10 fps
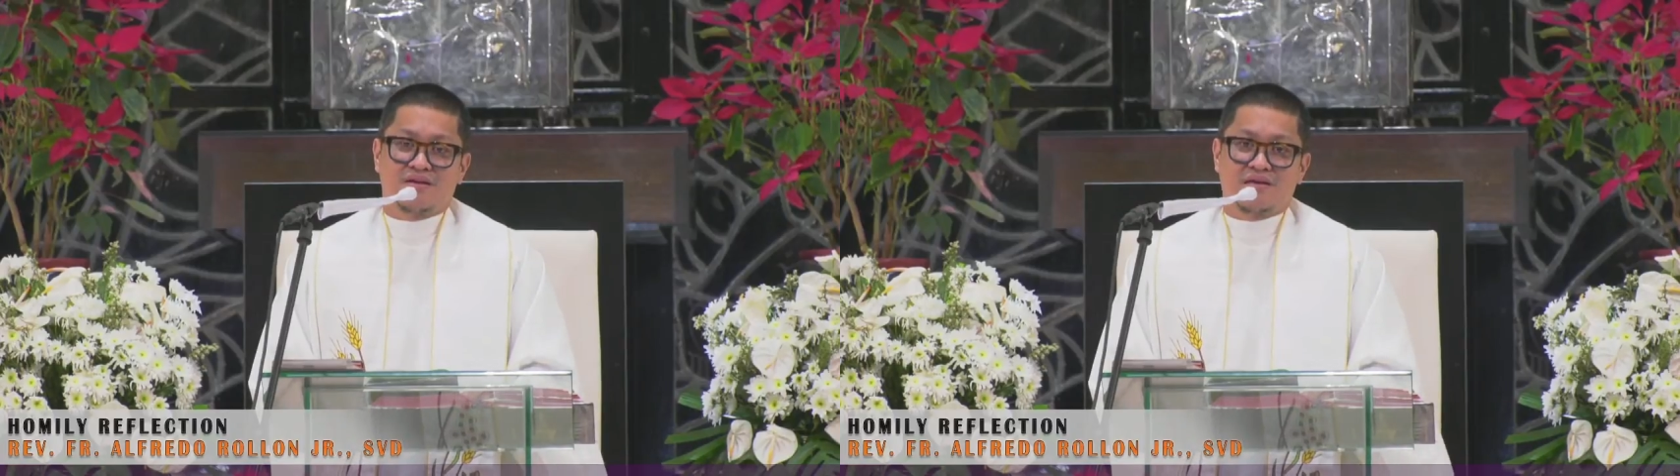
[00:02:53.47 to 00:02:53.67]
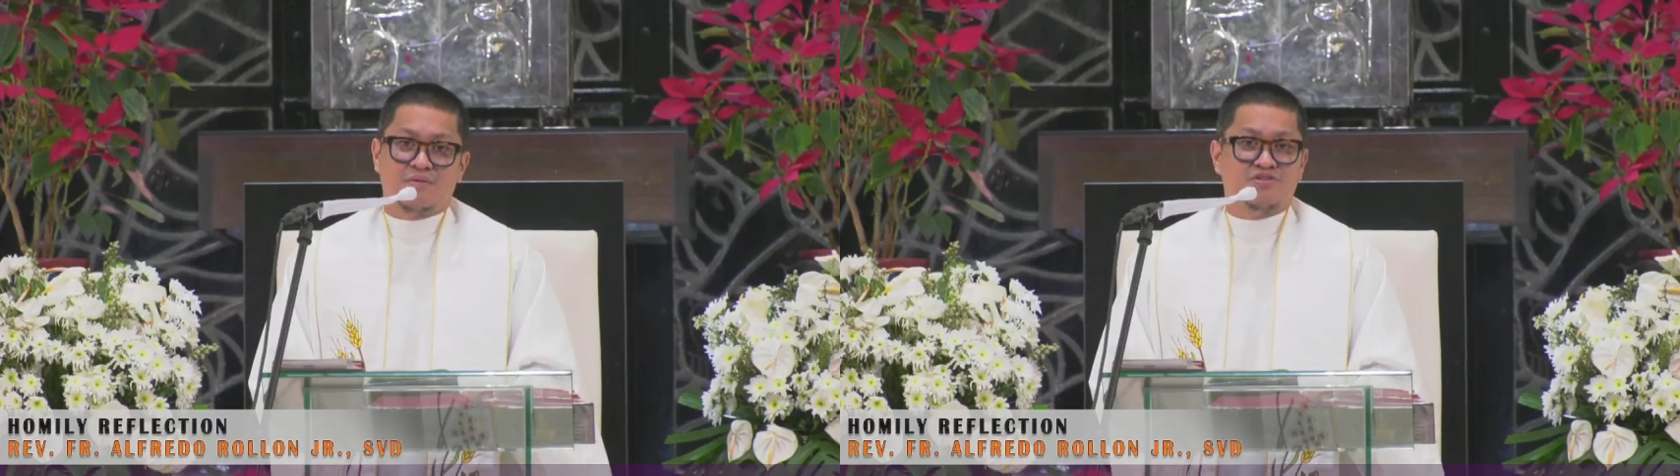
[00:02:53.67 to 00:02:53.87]

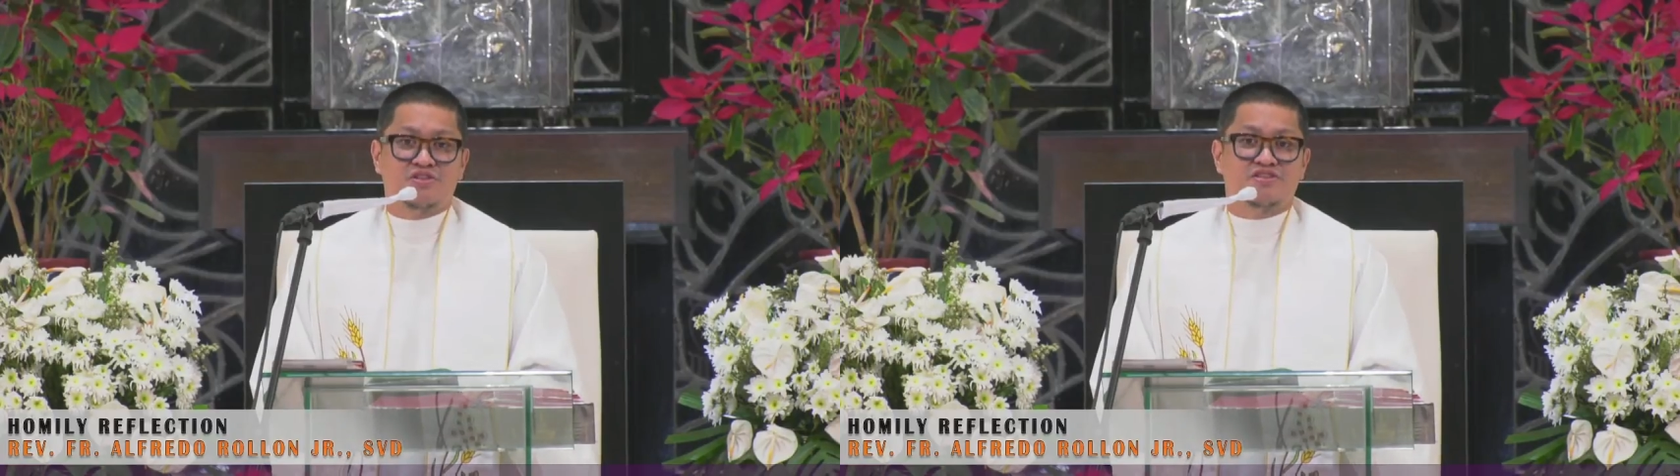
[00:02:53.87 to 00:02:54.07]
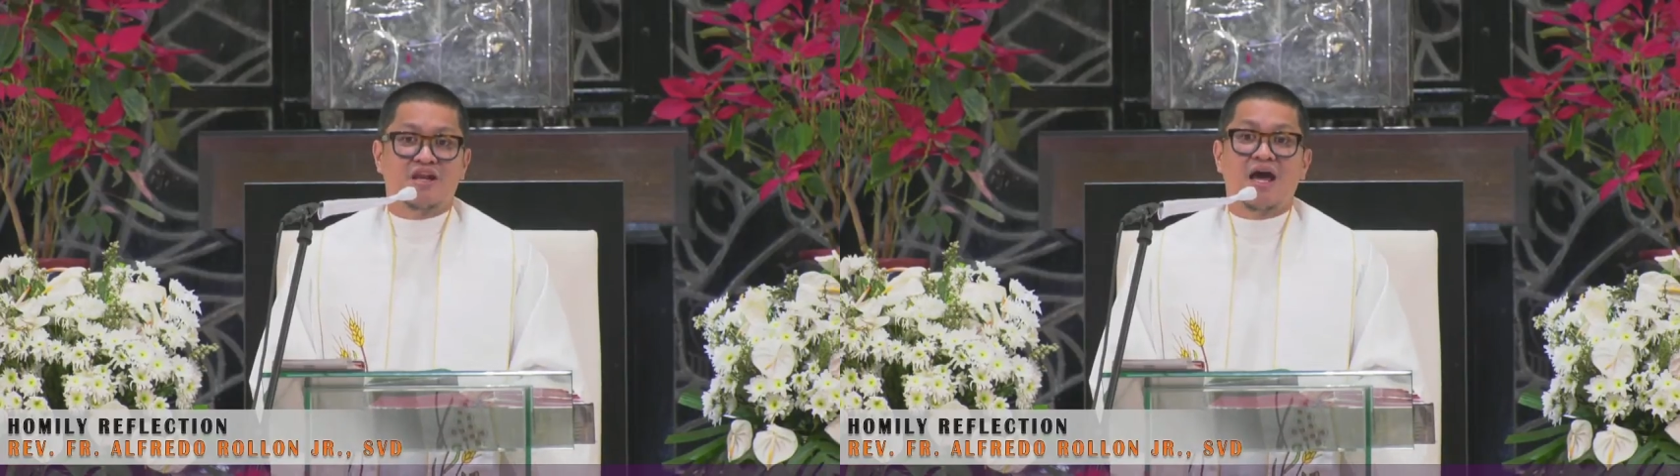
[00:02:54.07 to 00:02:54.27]
He was
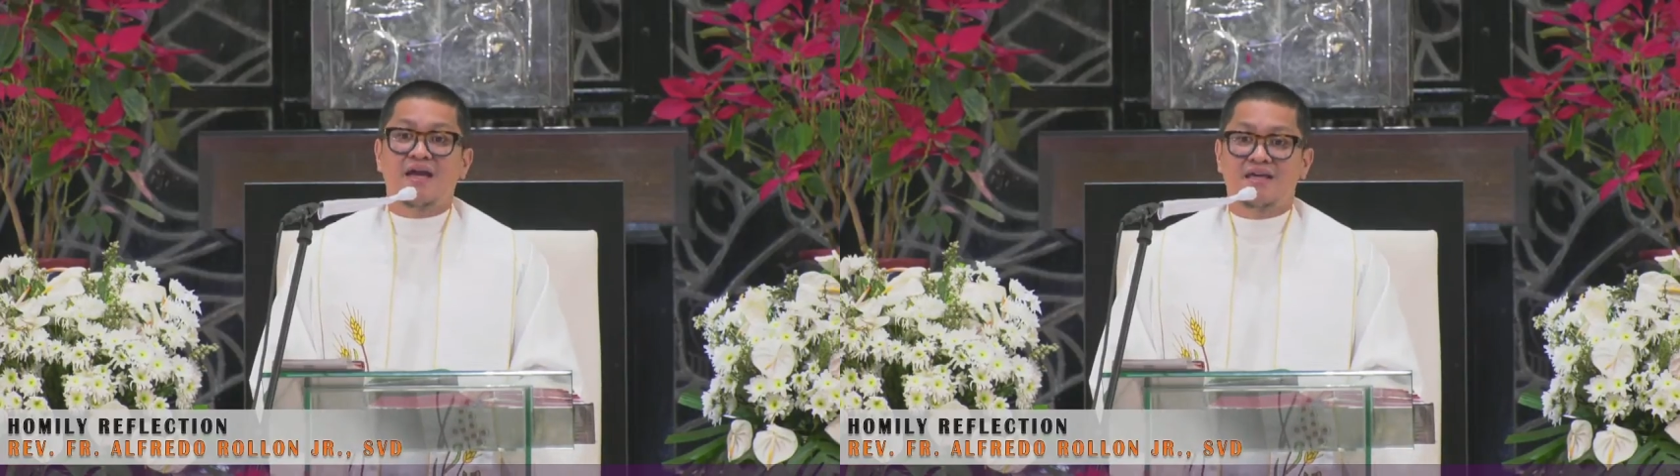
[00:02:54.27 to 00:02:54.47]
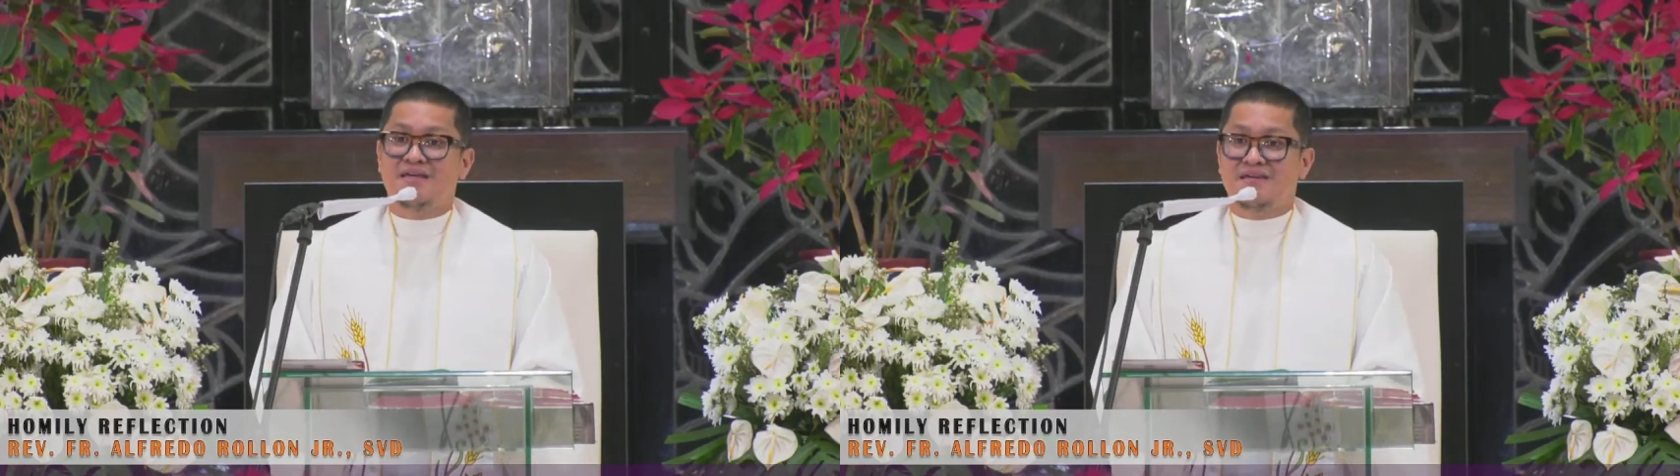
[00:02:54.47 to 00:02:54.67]
just
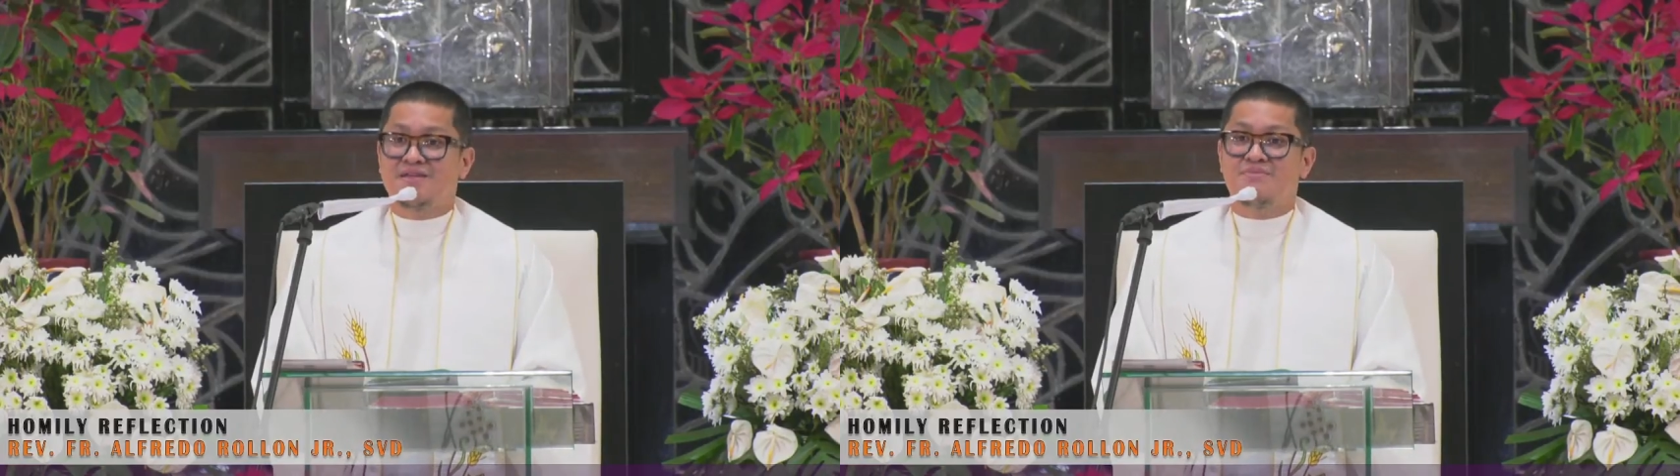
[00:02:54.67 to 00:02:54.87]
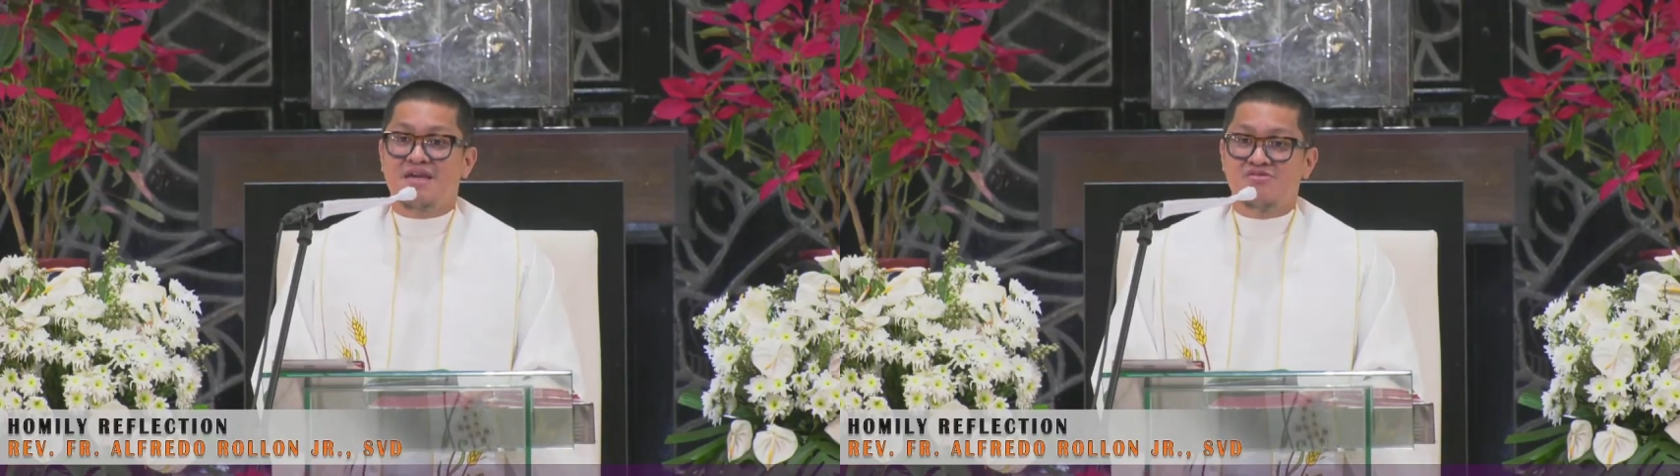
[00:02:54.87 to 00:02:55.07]
lying in
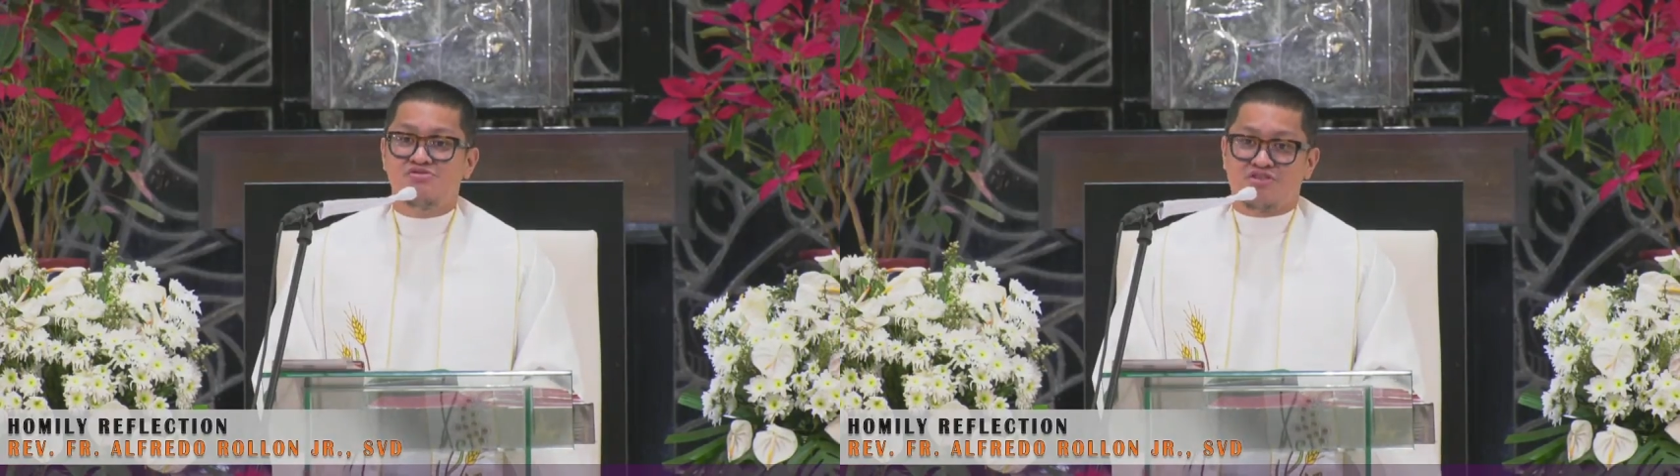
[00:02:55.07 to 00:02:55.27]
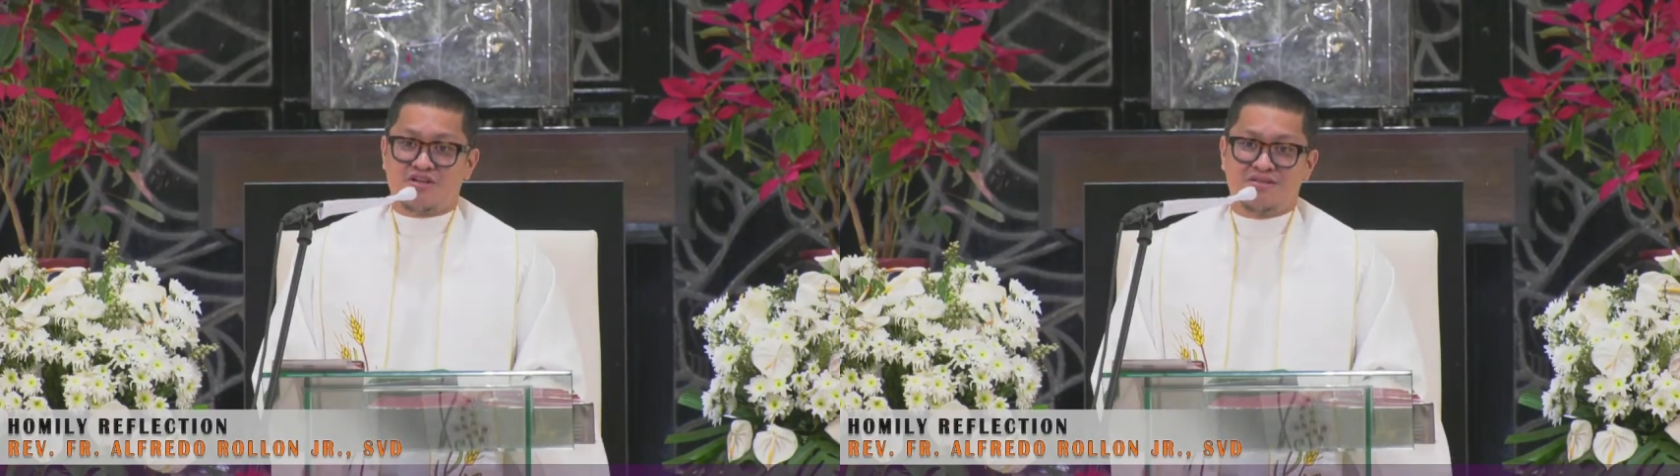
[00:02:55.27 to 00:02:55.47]
a
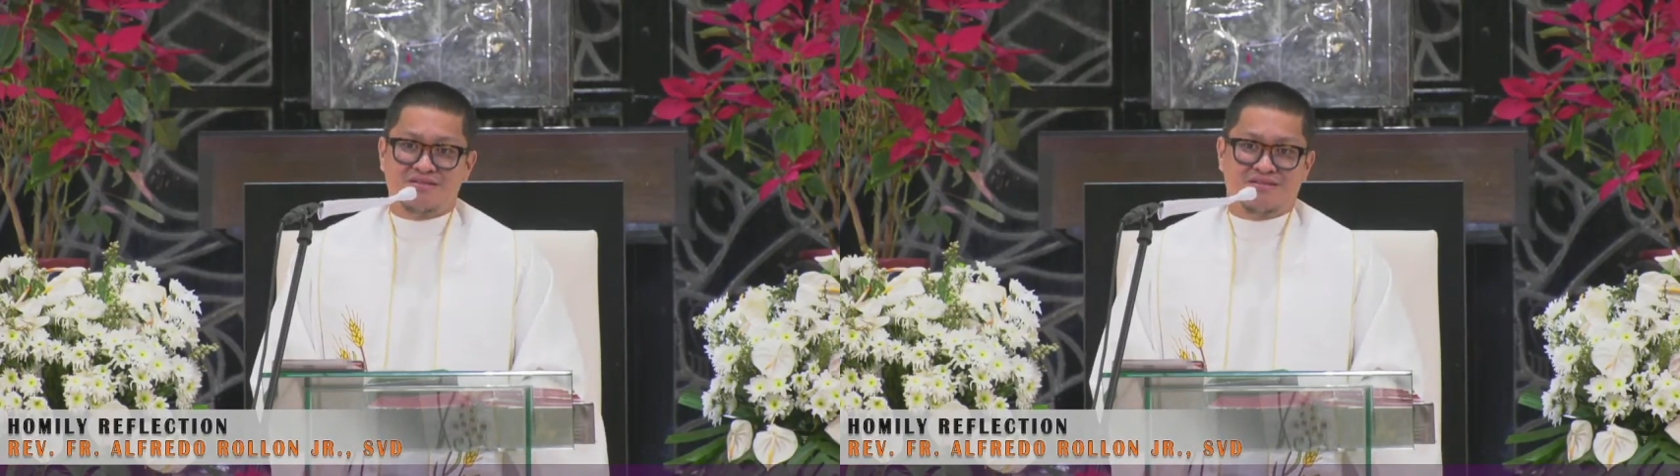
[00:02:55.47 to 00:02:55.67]
manger